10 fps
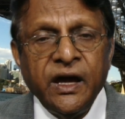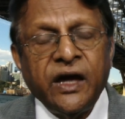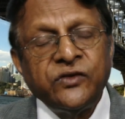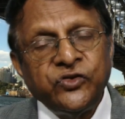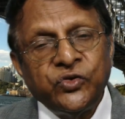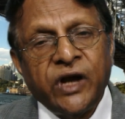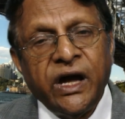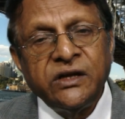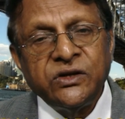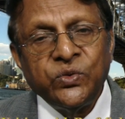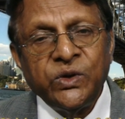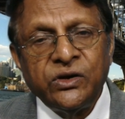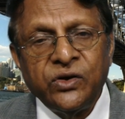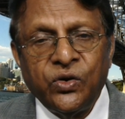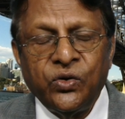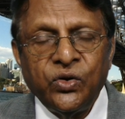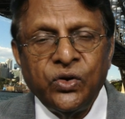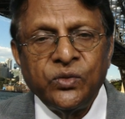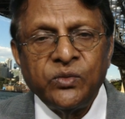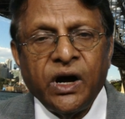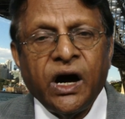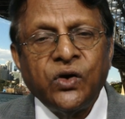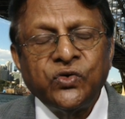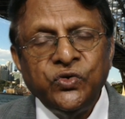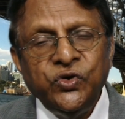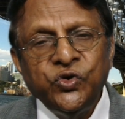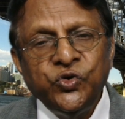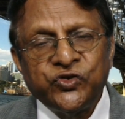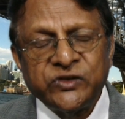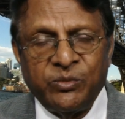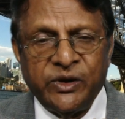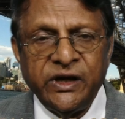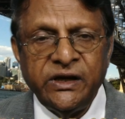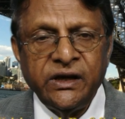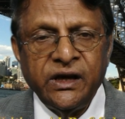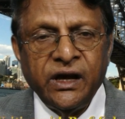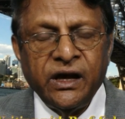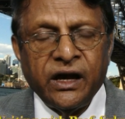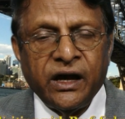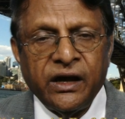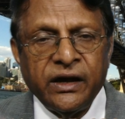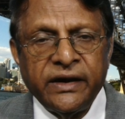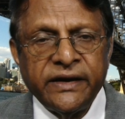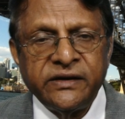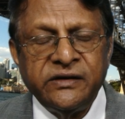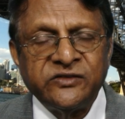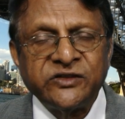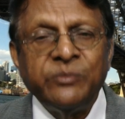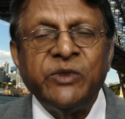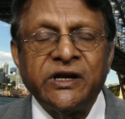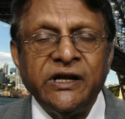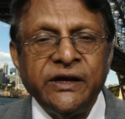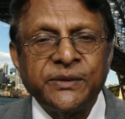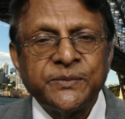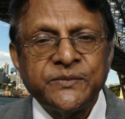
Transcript: As you write, you will know how to use summary discriminately.